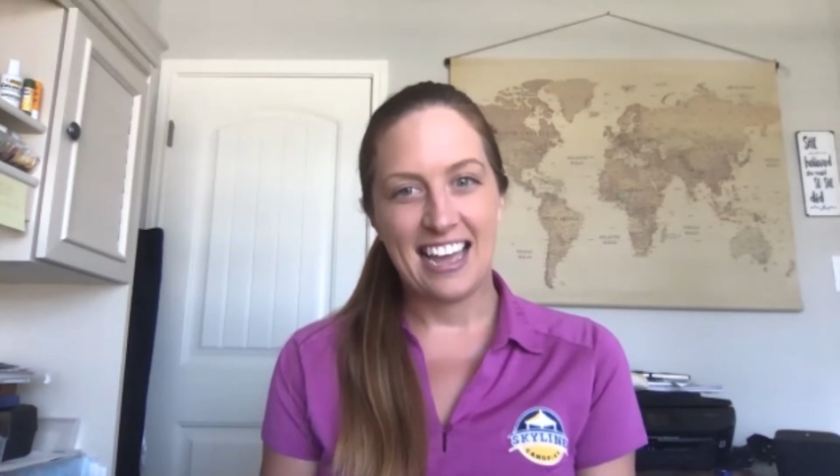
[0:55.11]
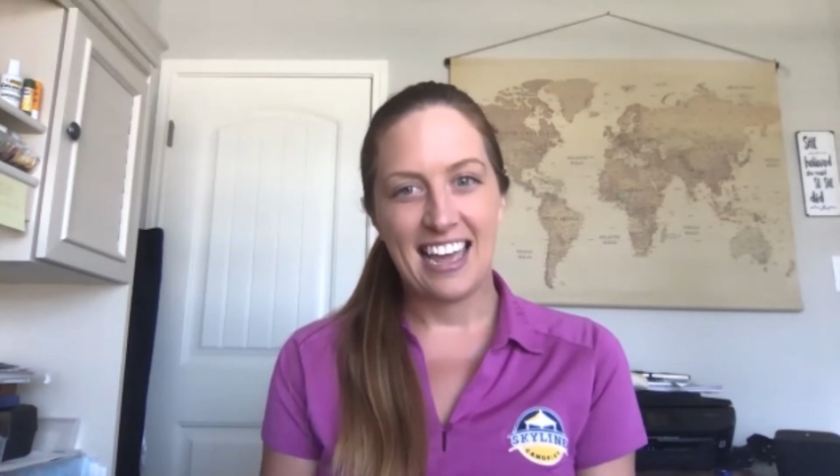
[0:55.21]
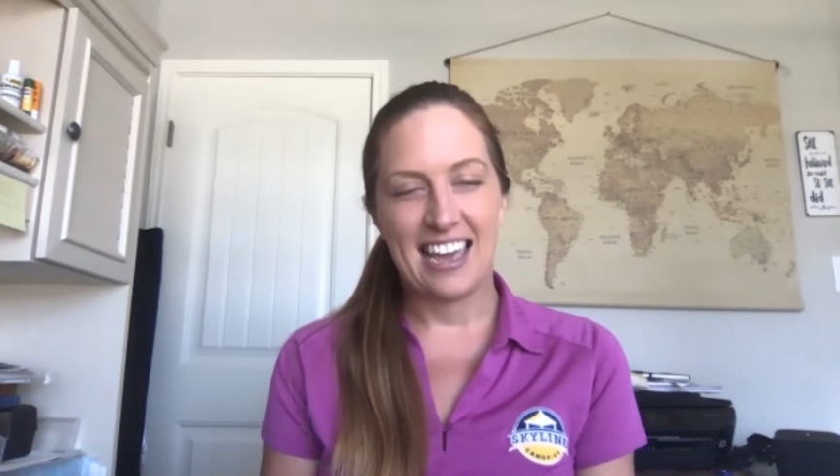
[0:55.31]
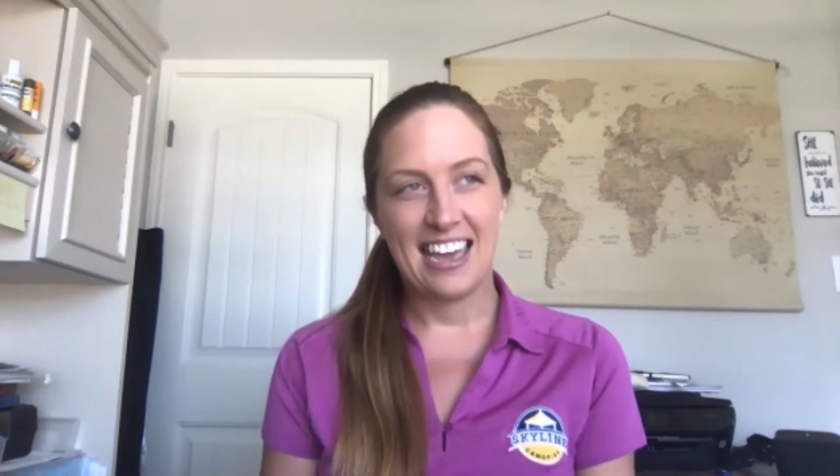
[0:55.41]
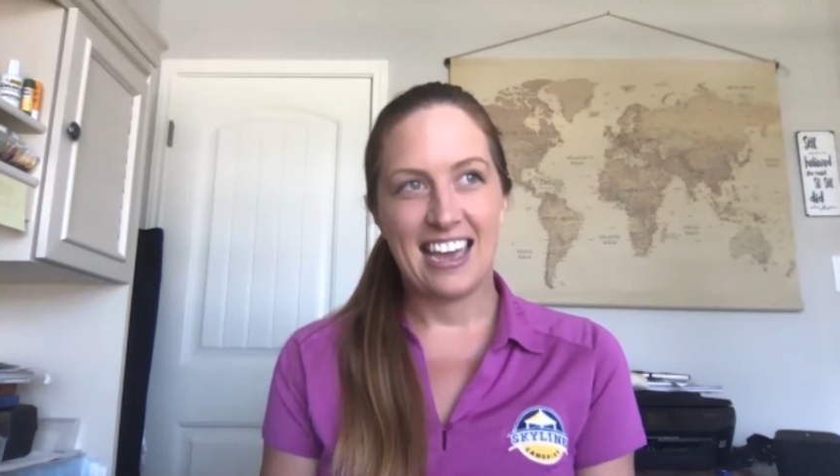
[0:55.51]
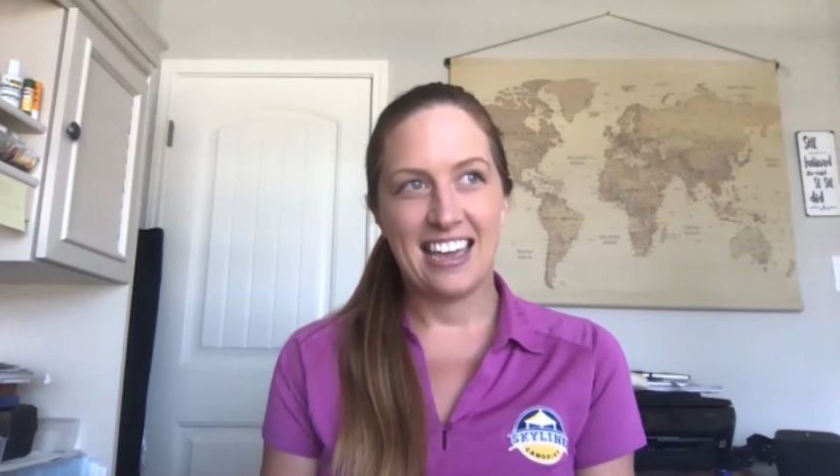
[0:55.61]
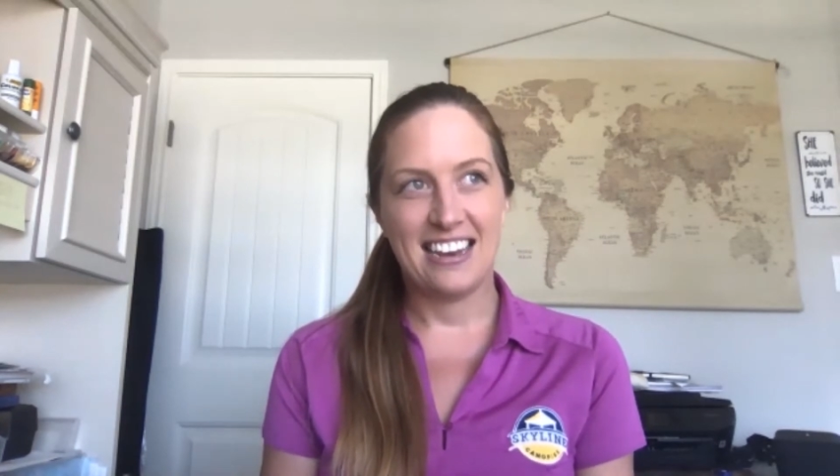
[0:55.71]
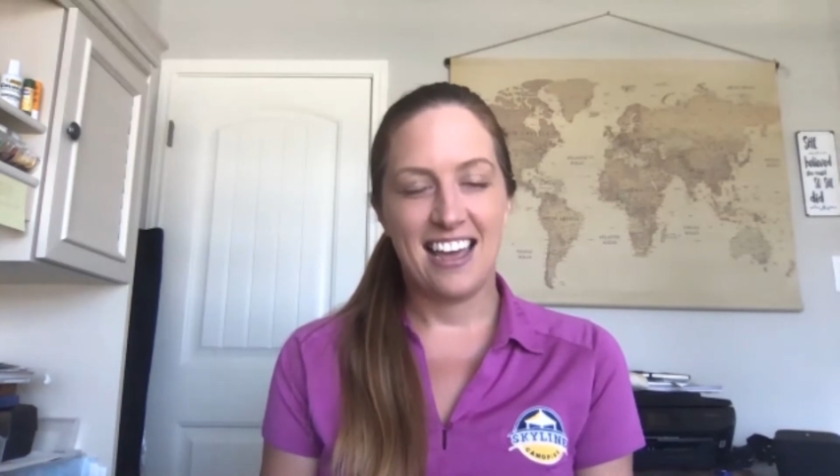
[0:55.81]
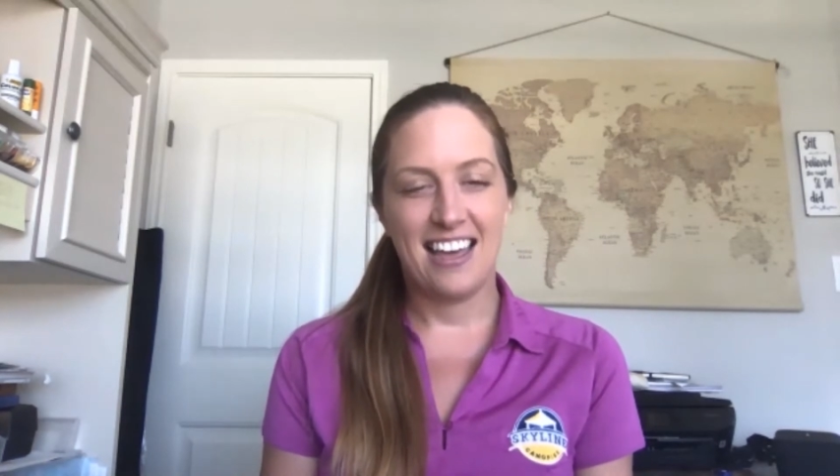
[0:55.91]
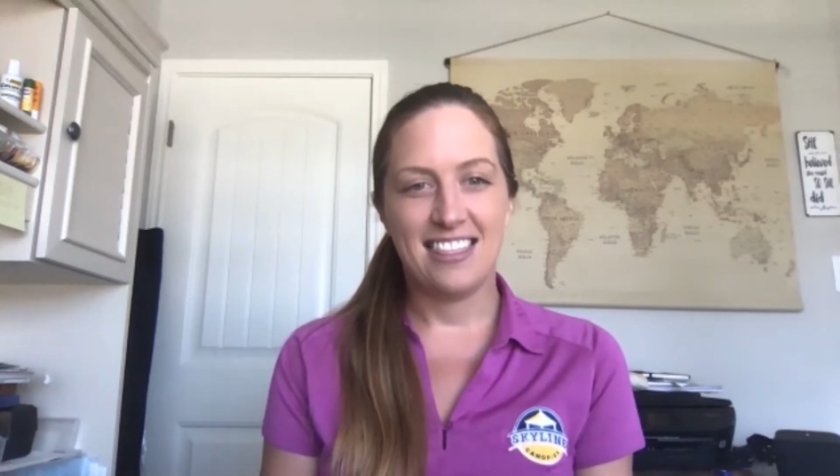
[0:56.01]
and
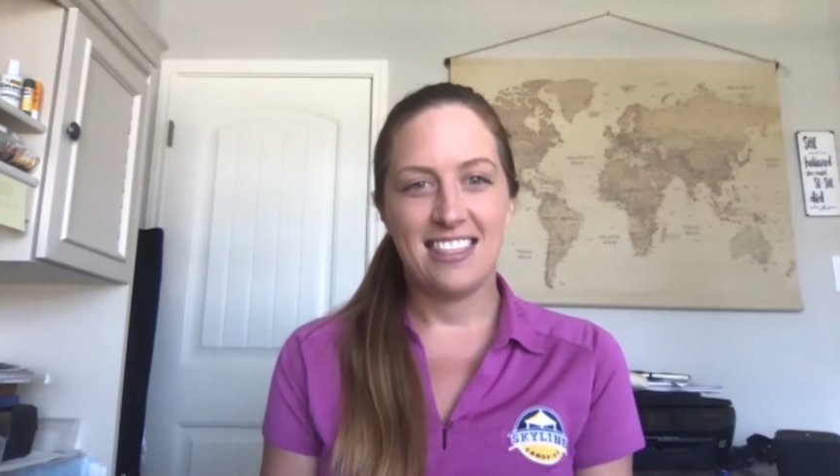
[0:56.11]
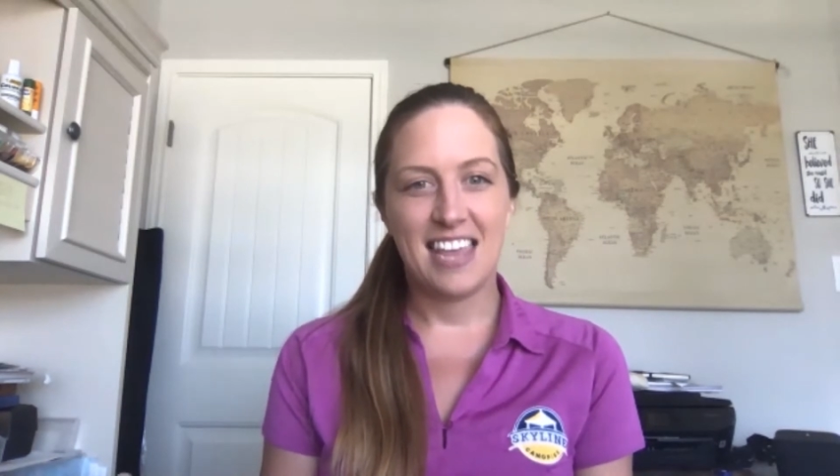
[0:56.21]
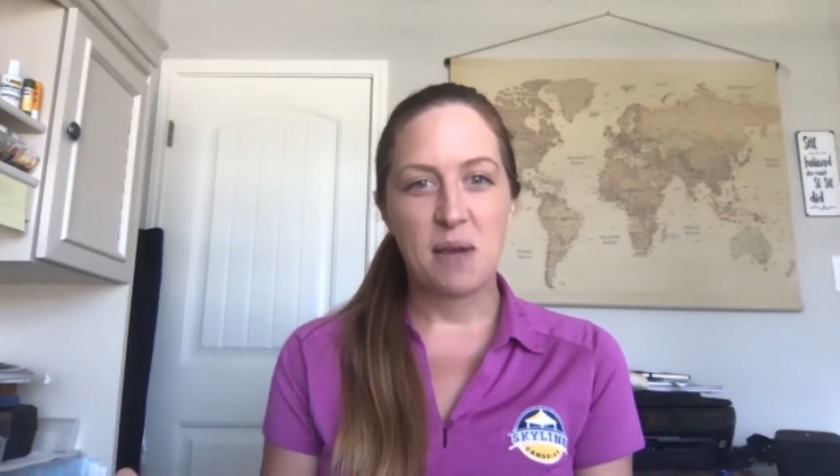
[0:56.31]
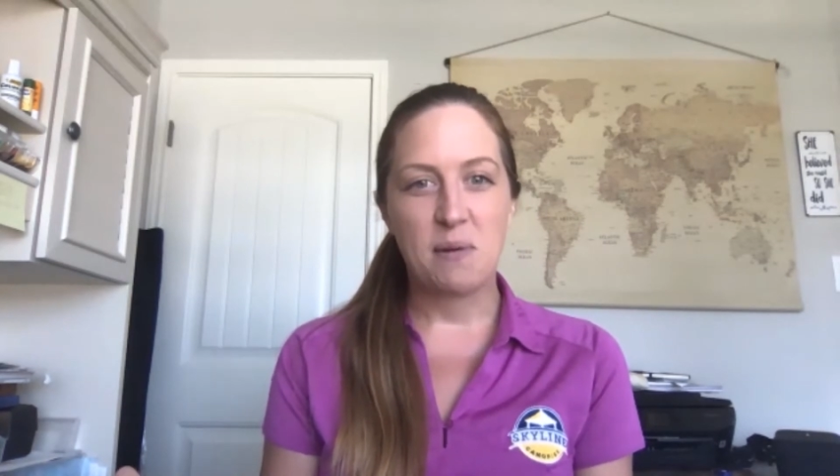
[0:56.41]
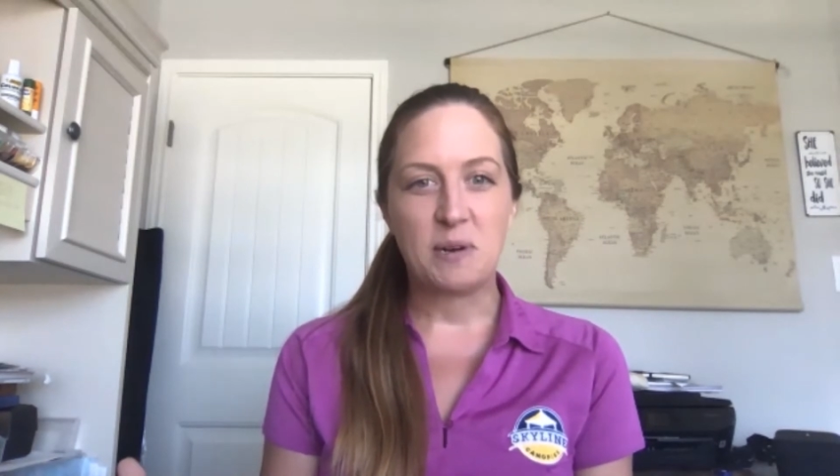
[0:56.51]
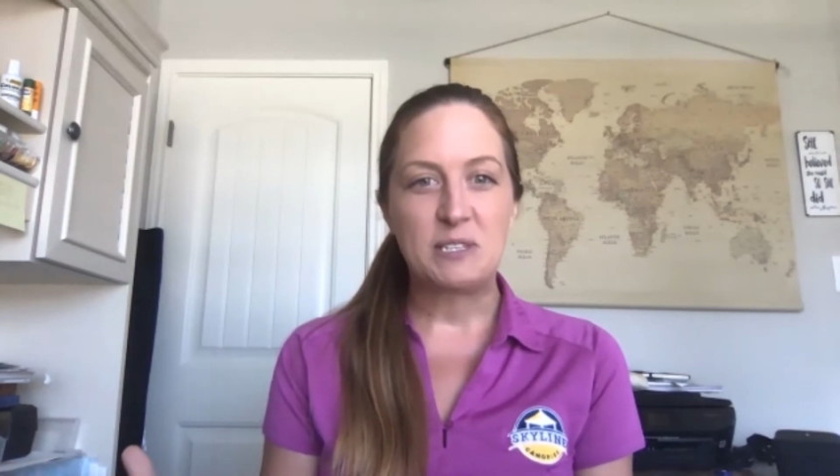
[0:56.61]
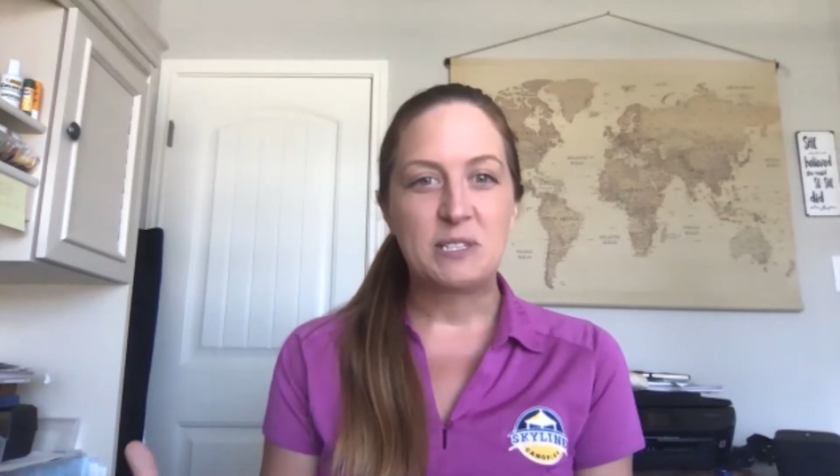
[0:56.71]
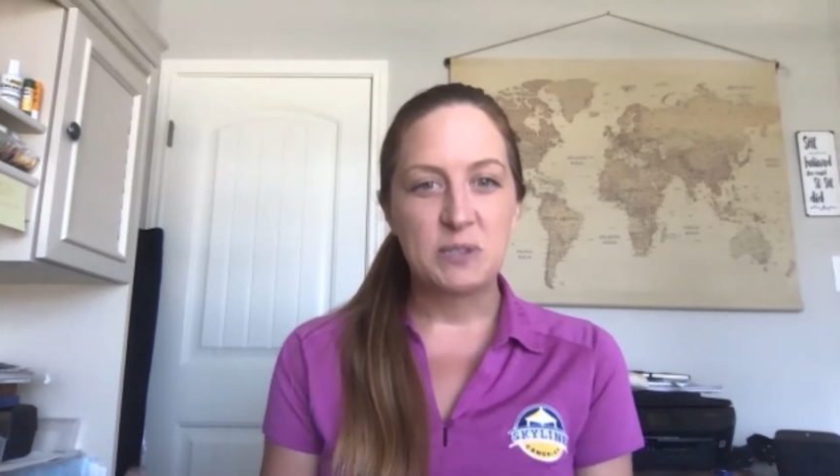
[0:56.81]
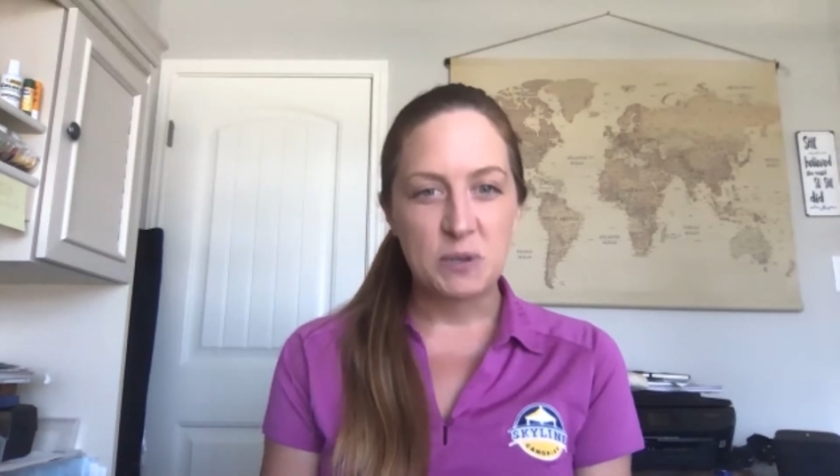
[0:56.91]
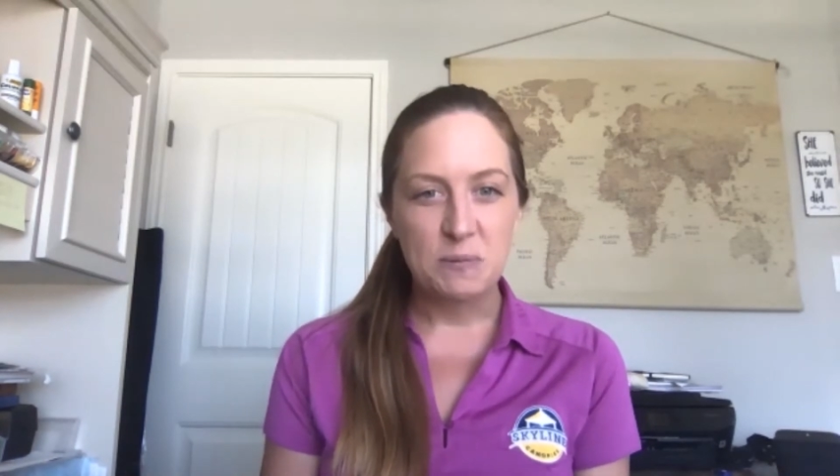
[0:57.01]
they were
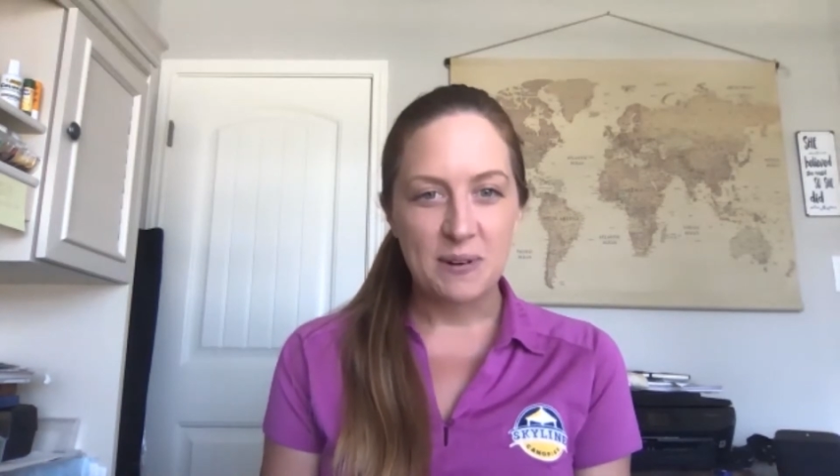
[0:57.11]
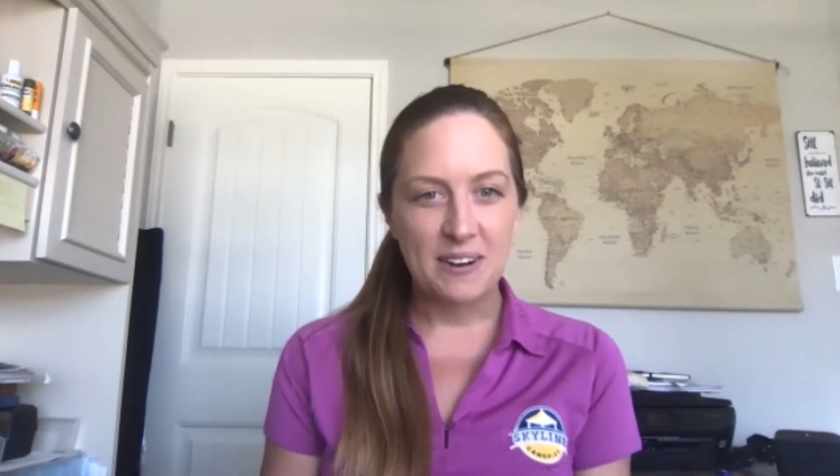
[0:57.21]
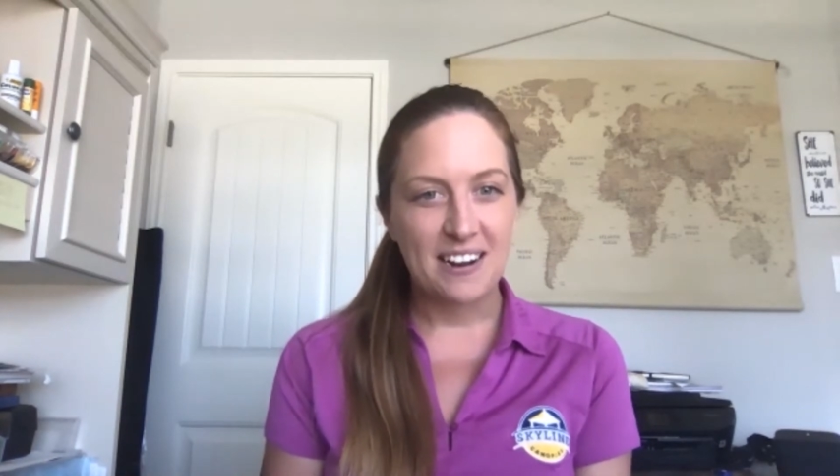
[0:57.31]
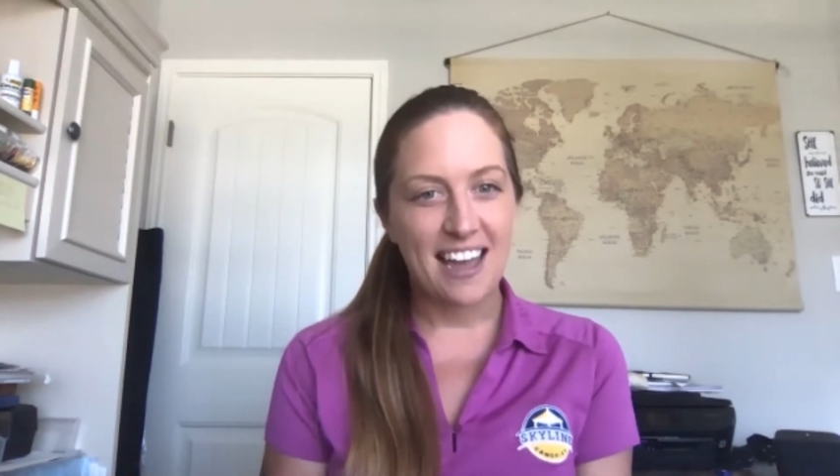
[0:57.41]
super